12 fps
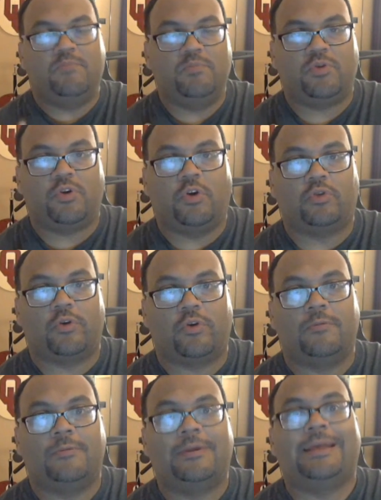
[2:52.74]

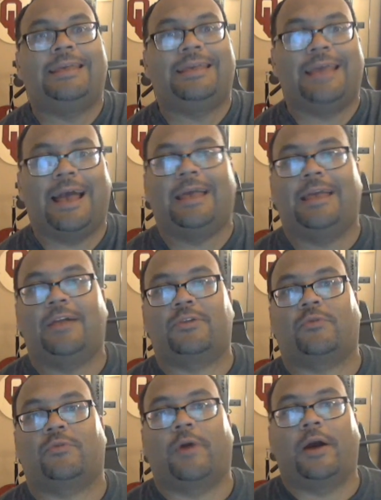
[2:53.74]
shoulder, yeah, hits
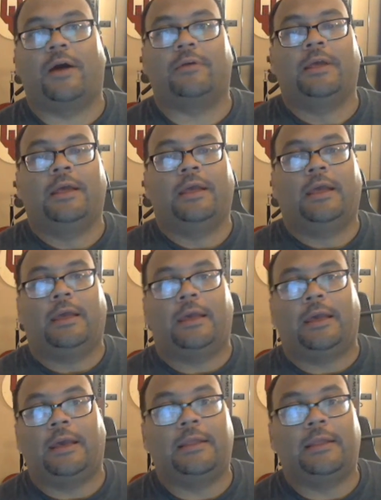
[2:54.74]
the ground,
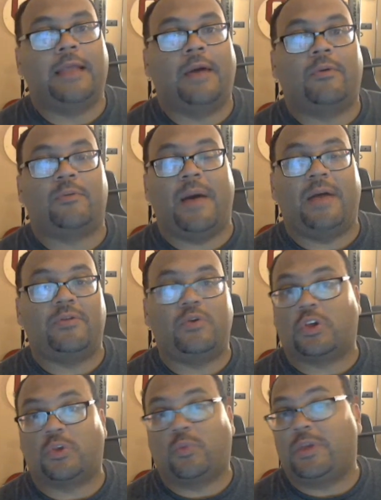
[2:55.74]
and that was bad
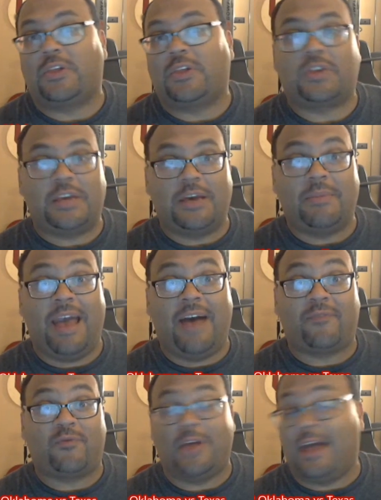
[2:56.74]
news because we didn't see him
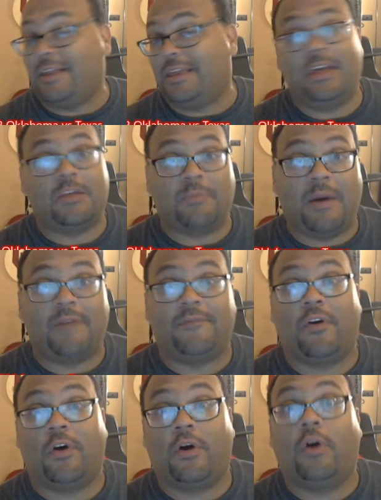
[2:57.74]
after that. He is by
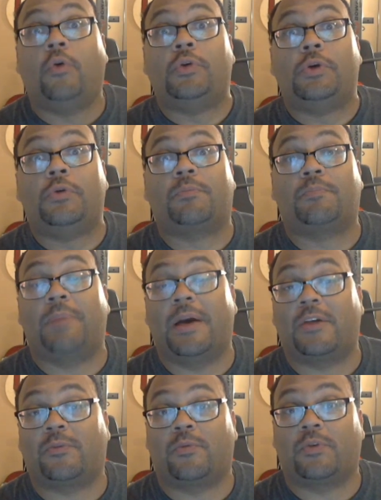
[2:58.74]
far OU's
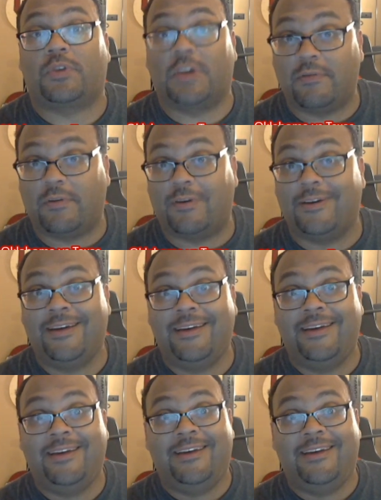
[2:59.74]
best receiver.
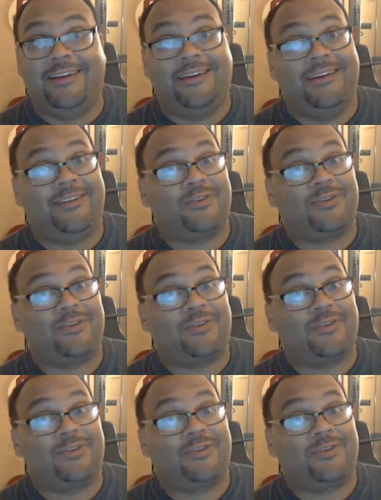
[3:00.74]
And